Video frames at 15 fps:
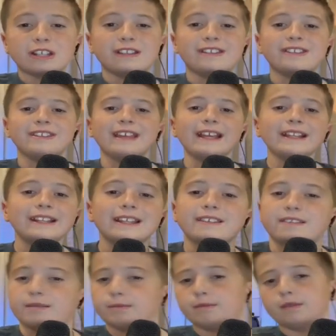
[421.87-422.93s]

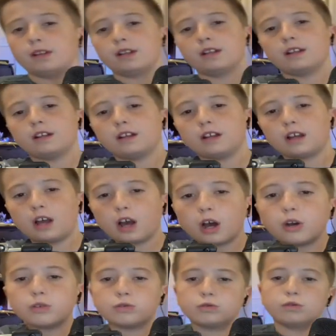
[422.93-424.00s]
Satanism
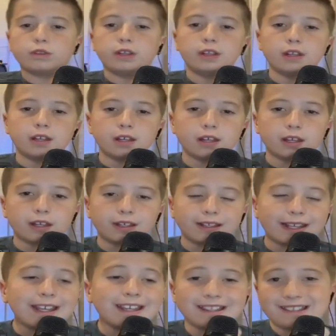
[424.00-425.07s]
on
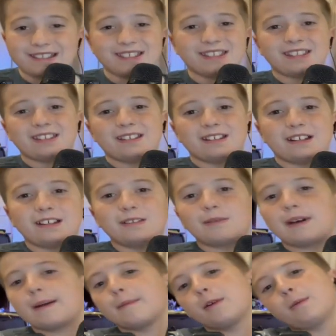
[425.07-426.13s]
kids. I don't
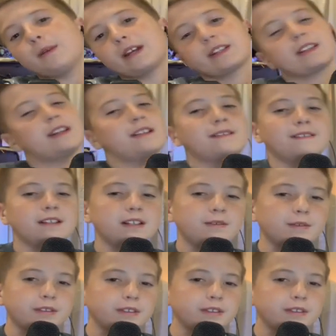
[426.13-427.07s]
know. I moved like that to see what